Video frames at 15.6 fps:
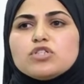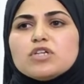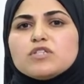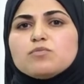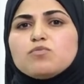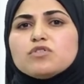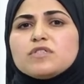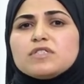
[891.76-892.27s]

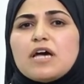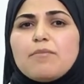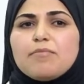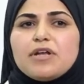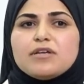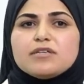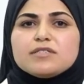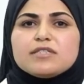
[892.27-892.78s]
just put
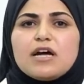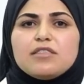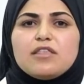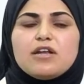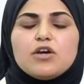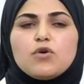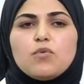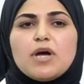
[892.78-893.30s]
sample inside the
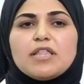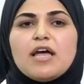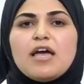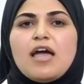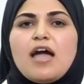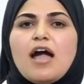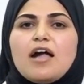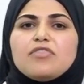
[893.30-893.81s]
liquid,
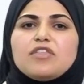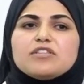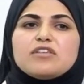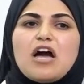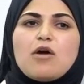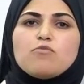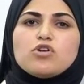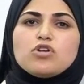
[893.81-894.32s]
and the
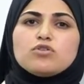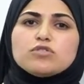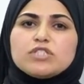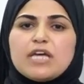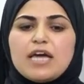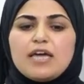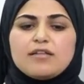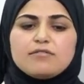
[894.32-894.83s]
time when you
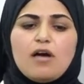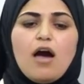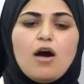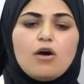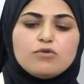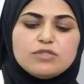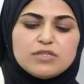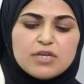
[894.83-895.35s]
take it
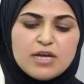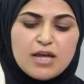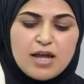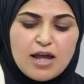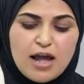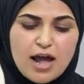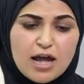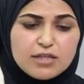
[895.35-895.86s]
out.
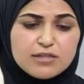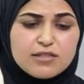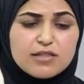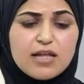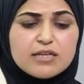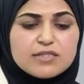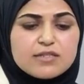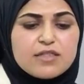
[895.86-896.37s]
And
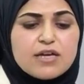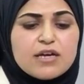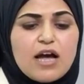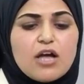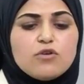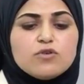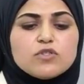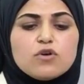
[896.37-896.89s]
last thing, I
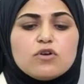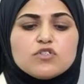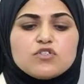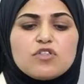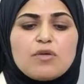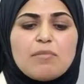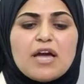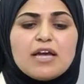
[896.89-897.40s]
use
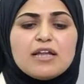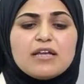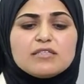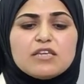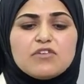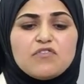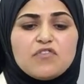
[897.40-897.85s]
also the magnetic